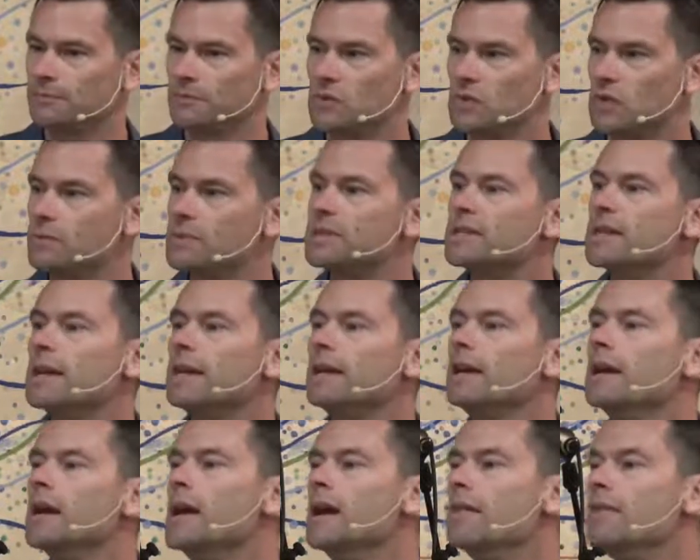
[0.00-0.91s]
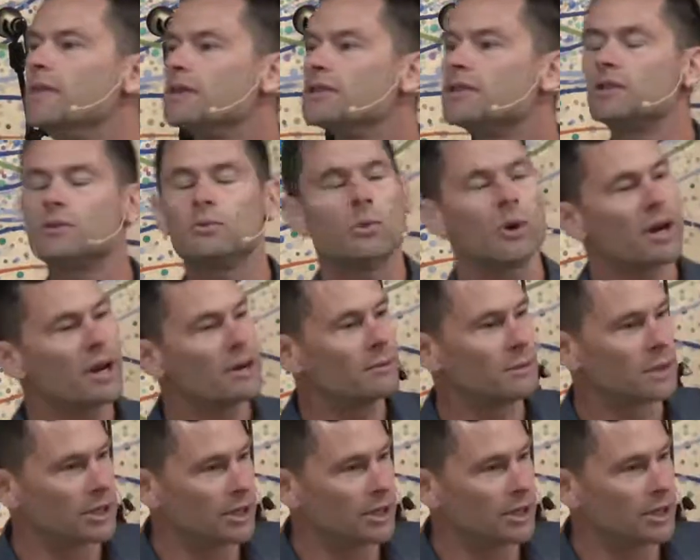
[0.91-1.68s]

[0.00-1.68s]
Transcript: So I'm saying this is what I'm